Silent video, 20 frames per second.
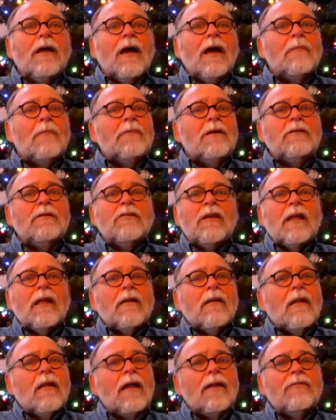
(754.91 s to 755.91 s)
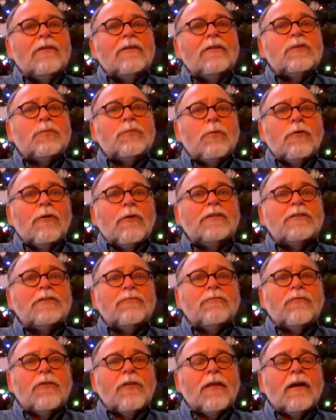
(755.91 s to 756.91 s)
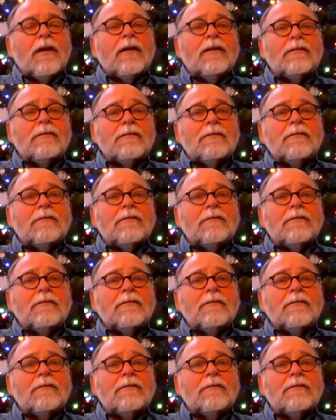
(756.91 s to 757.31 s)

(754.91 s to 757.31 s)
I mean, you get a lot of inspiration for that.